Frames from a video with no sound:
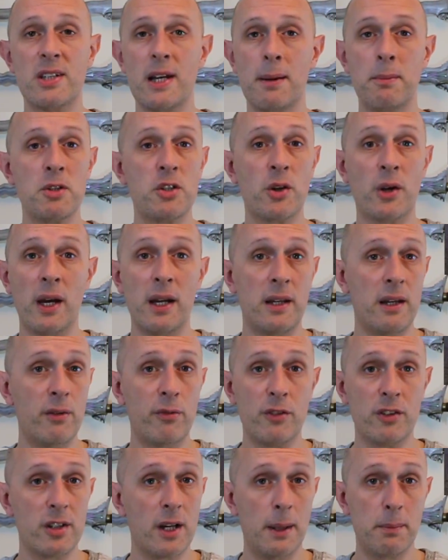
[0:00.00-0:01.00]
same as you get
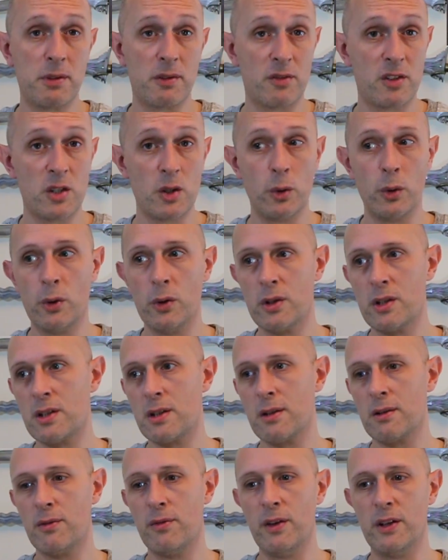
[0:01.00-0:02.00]
different types of
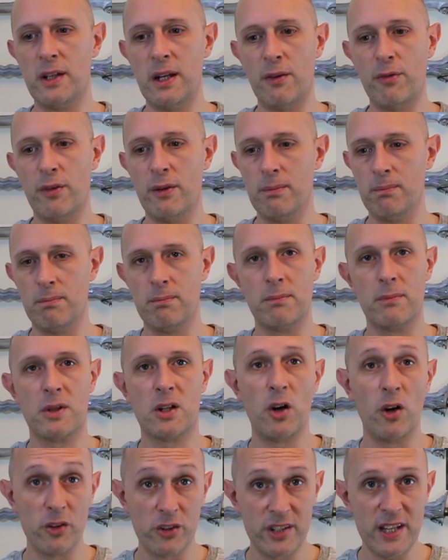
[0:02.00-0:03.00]
swords for different
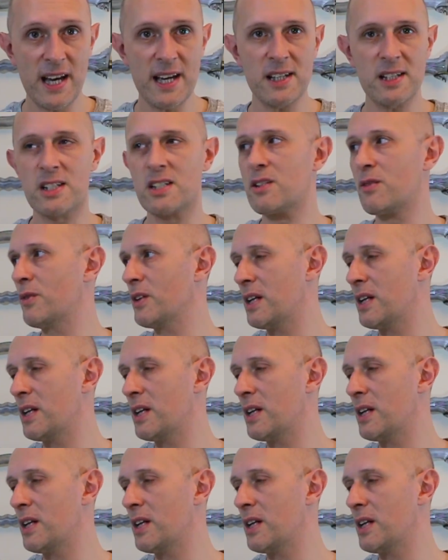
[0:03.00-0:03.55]
contexts,